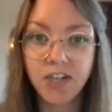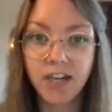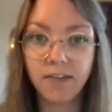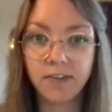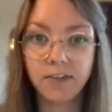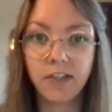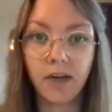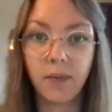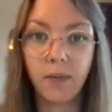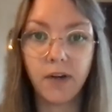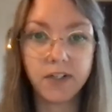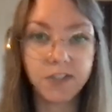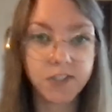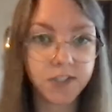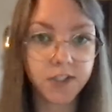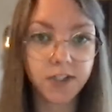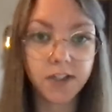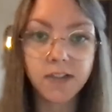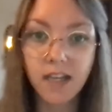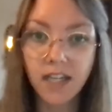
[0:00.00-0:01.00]
after I watched
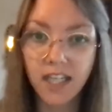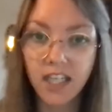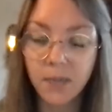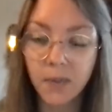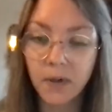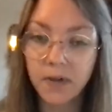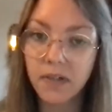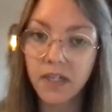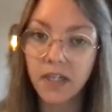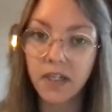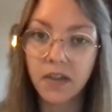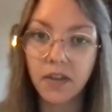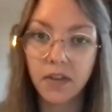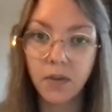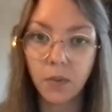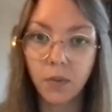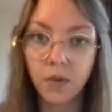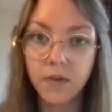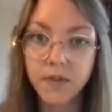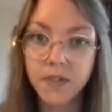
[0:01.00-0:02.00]
her documentary, The
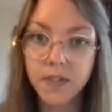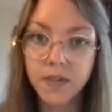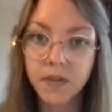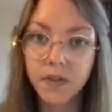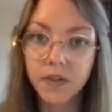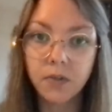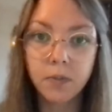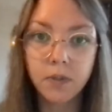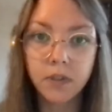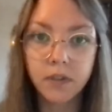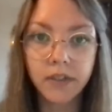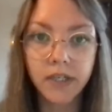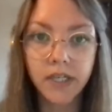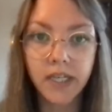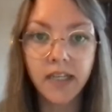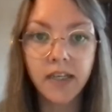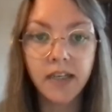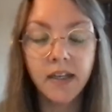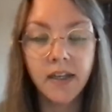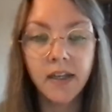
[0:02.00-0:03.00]
World's a Little
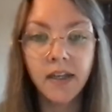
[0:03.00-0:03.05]
Blurry.